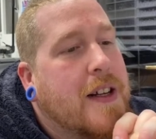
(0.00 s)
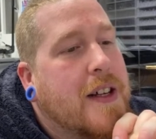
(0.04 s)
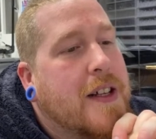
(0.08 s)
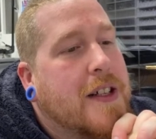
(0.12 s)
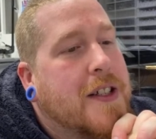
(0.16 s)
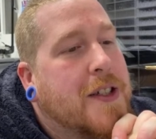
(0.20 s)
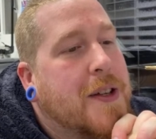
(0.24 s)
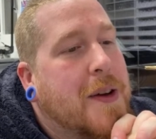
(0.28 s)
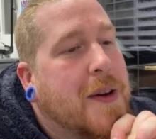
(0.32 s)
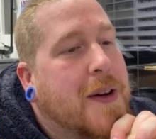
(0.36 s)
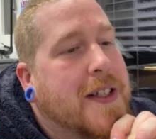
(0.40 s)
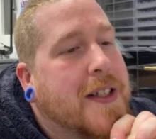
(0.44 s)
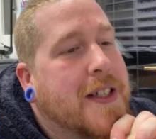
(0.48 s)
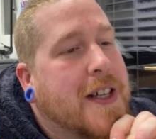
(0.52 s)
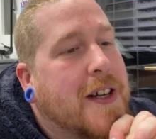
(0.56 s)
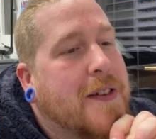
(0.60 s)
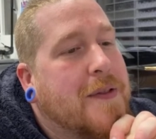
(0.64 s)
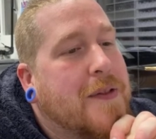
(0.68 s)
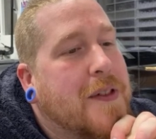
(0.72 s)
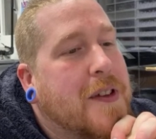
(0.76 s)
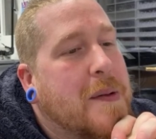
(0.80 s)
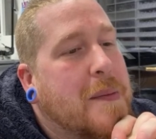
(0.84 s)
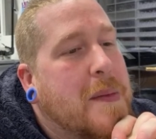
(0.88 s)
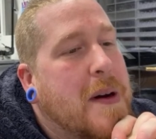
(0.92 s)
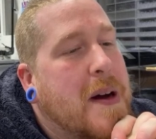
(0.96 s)
So excited
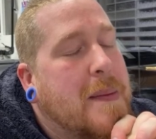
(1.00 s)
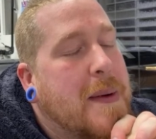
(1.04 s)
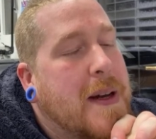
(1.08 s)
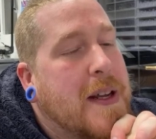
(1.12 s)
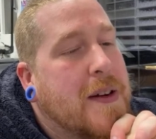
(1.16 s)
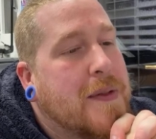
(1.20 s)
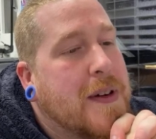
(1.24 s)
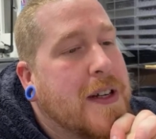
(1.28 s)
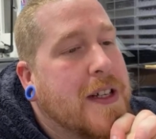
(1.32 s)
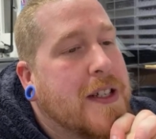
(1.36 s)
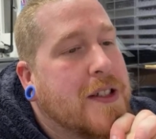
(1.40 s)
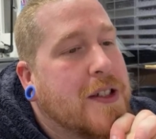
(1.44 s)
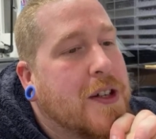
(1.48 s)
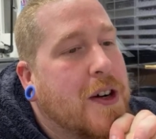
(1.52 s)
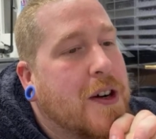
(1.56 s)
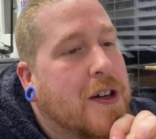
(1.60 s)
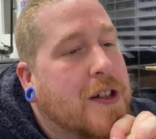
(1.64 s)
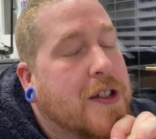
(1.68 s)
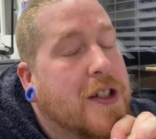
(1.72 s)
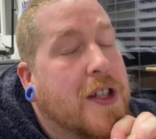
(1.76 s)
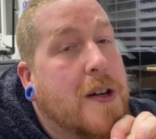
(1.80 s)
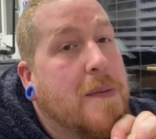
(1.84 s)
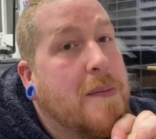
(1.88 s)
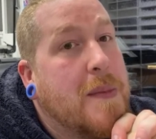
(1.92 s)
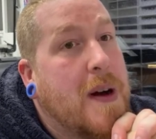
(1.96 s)
for the Mermaid restock.
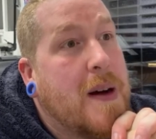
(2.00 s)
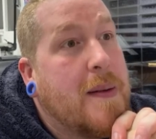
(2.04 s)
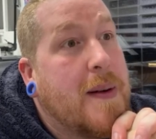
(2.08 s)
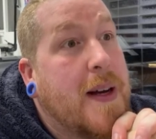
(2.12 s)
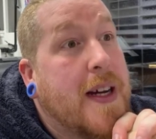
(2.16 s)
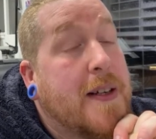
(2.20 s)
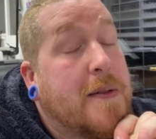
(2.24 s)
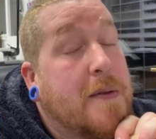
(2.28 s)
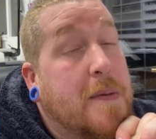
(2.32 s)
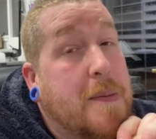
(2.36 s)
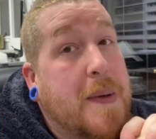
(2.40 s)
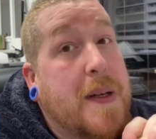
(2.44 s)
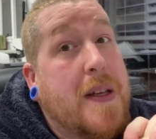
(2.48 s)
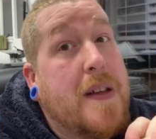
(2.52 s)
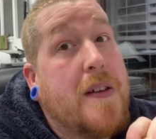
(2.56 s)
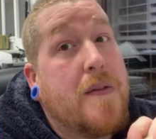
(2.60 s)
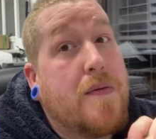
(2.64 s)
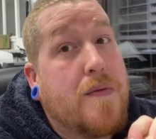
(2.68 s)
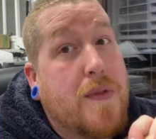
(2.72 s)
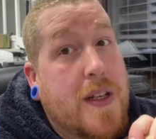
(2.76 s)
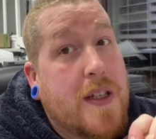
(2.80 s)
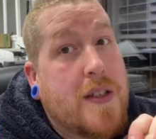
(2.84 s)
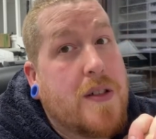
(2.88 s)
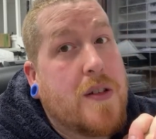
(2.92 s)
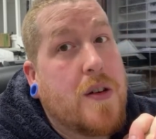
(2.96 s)
So Mermaid will be
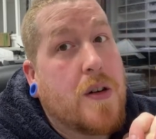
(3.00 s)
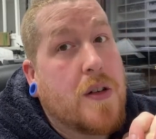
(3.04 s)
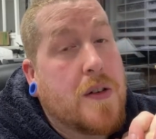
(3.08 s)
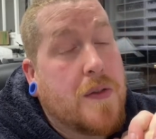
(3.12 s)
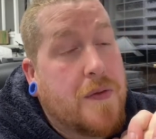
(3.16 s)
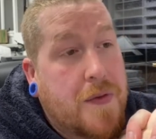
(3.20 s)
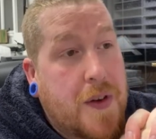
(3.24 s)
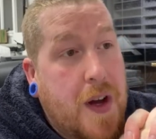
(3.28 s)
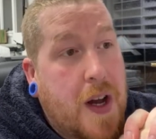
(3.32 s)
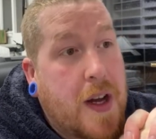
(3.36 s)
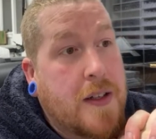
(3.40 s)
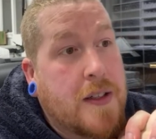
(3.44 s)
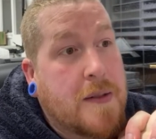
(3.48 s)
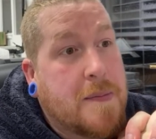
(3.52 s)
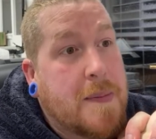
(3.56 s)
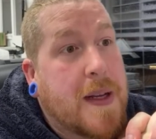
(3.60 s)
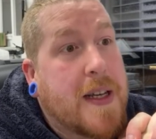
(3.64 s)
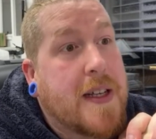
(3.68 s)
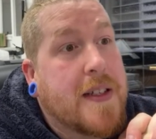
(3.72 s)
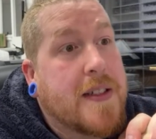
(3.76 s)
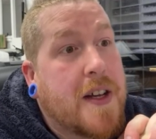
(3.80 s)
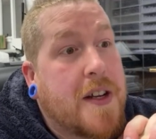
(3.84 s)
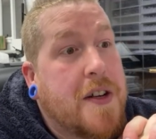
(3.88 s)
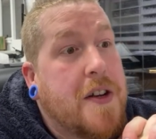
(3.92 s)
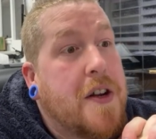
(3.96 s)
restocked first
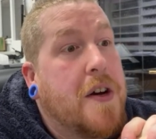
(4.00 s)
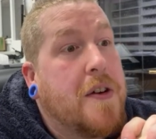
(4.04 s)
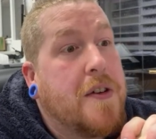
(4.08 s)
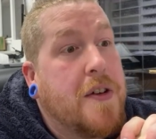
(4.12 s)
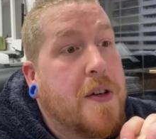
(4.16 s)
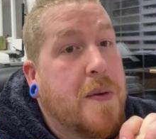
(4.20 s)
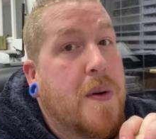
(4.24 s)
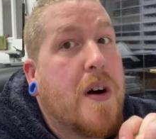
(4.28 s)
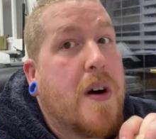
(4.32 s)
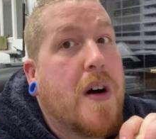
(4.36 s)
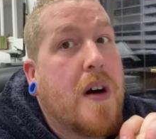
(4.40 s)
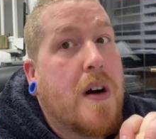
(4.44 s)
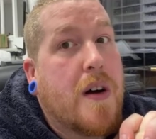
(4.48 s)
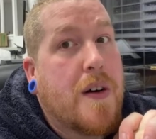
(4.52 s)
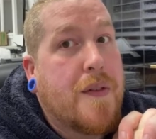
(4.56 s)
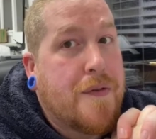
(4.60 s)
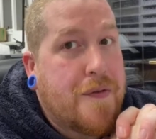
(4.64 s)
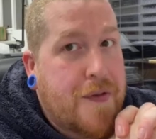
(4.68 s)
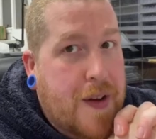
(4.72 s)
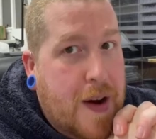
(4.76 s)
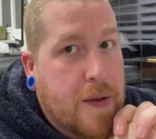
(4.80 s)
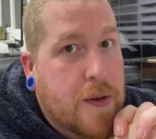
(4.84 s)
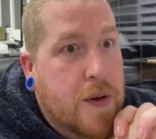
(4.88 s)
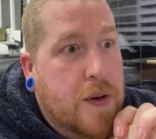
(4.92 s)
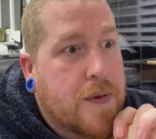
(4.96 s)
because I know you are
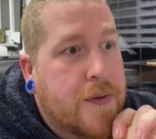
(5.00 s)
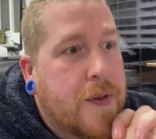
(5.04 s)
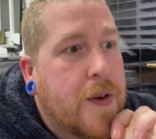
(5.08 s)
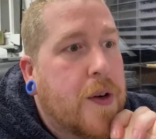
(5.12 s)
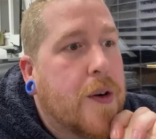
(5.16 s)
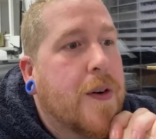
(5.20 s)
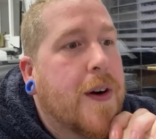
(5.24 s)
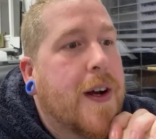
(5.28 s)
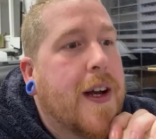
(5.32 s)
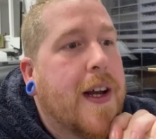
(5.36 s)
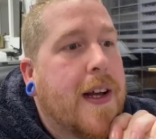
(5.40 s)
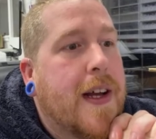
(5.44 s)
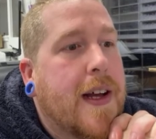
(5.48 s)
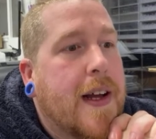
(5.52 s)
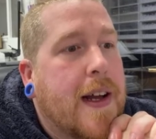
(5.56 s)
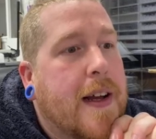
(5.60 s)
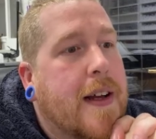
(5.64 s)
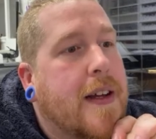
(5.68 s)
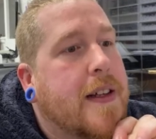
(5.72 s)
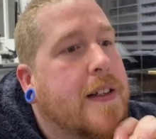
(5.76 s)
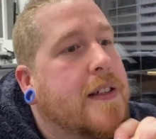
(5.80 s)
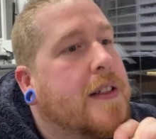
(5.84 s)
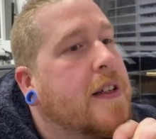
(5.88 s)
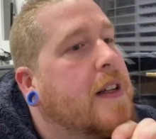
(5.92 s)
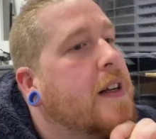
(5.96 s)
feral for it.
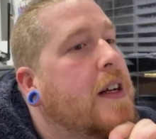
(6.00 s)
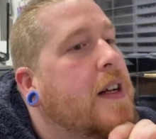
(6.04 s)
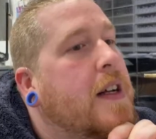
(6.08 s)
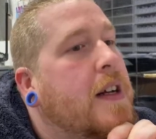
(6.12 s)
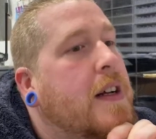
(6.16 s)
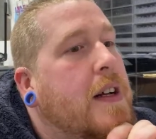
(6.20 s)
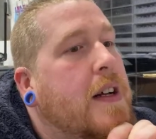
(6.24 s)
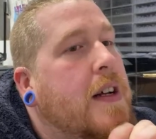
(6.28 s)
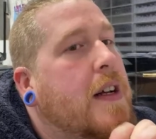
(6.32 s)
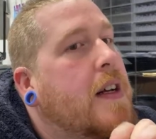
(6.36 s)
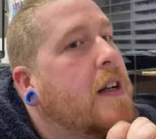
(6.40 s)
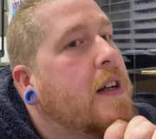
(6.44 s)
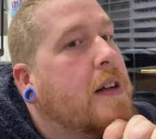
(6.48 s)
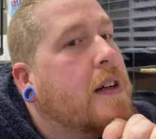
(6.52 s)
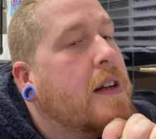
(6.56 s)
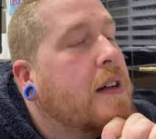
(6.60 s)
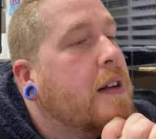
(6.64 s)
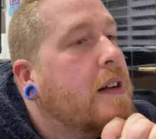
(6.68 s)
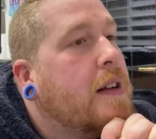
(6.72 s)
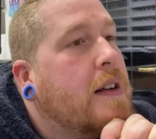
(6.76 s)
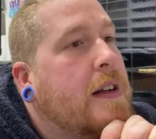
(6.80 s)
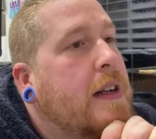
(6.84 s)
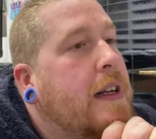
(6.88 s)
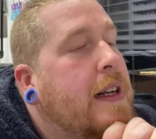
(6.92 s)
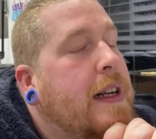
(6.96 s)
And
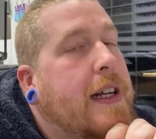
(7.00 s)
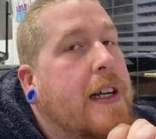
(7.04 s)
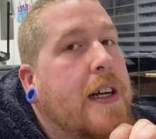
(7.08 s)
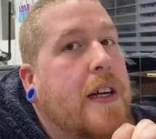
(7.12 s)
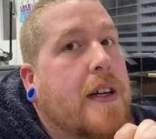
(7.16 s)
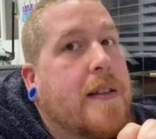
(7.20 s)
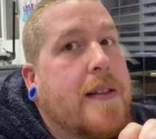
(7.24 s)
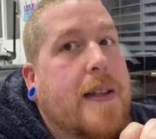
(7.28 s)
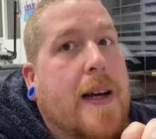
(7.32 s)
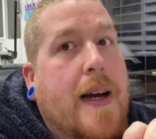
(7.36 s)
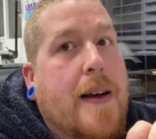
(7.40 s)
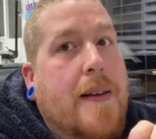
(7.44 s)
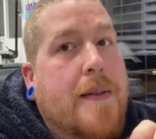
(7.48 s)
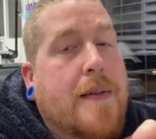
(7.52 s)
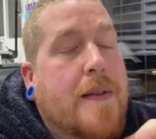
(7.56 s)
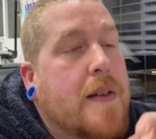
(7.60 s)
li- that,